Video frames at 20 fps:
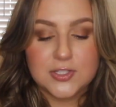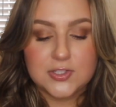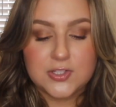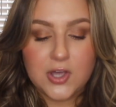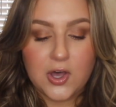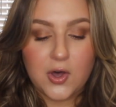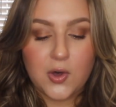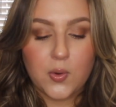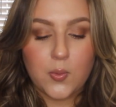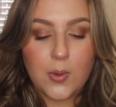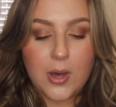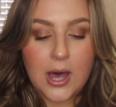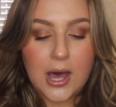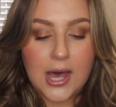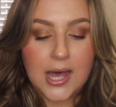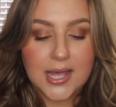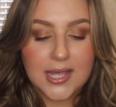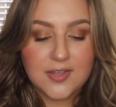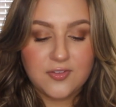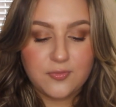So
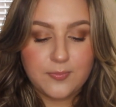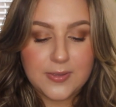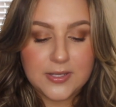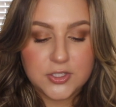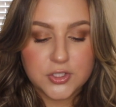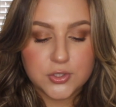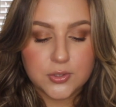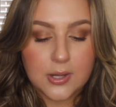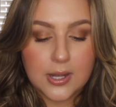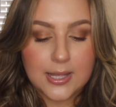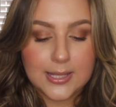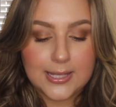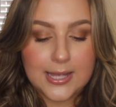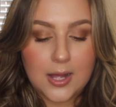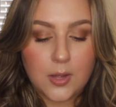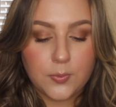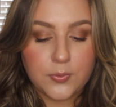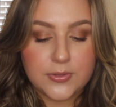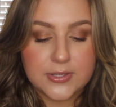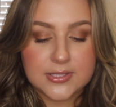I have been trying
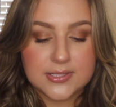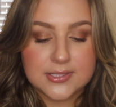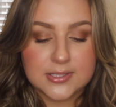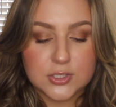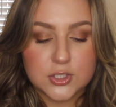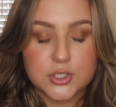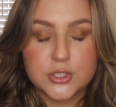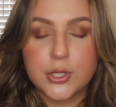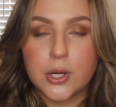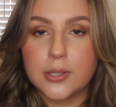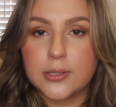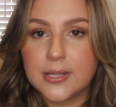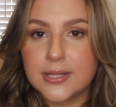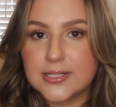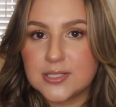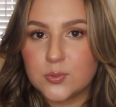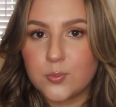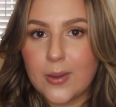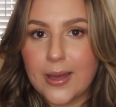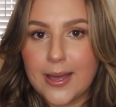out this
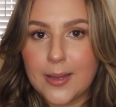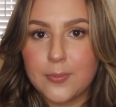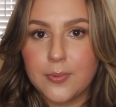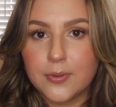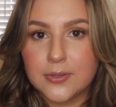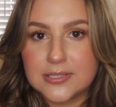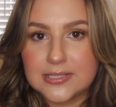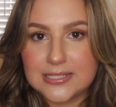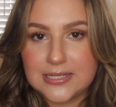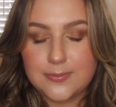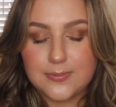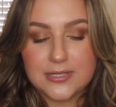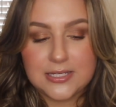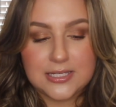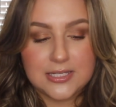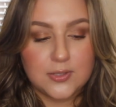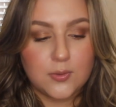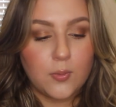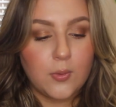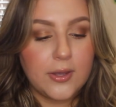Charlotte's Web
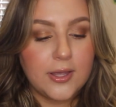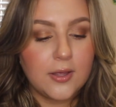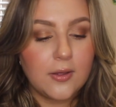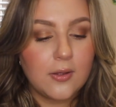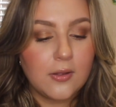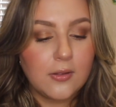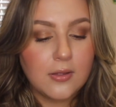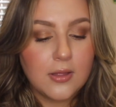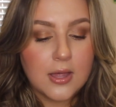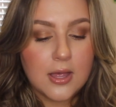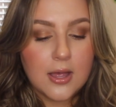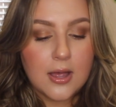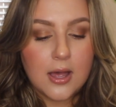CBD oil.